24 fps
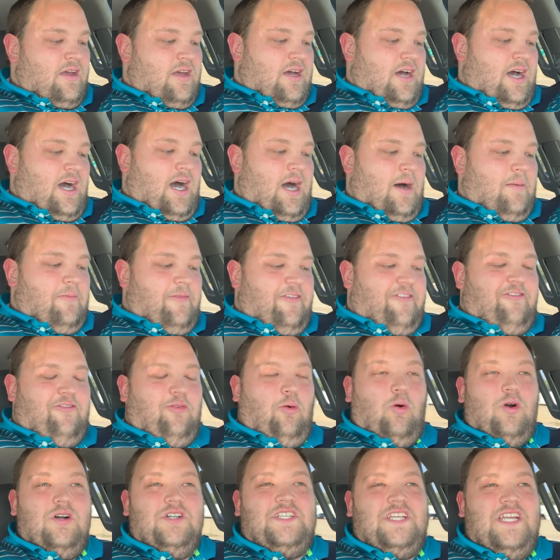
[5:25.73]

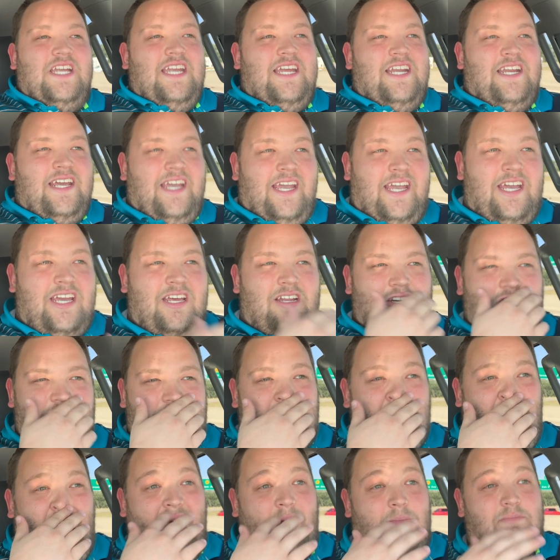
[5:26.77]

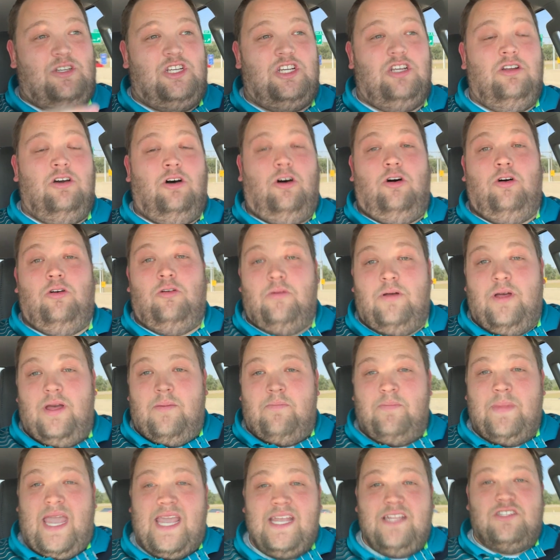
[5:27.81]
14-inch optional
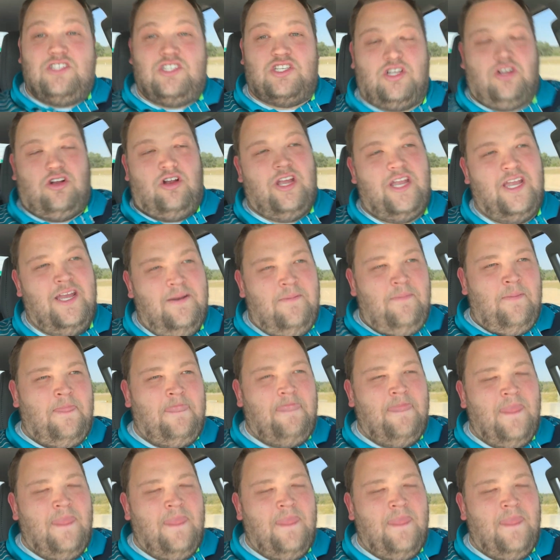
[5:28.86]
main screen.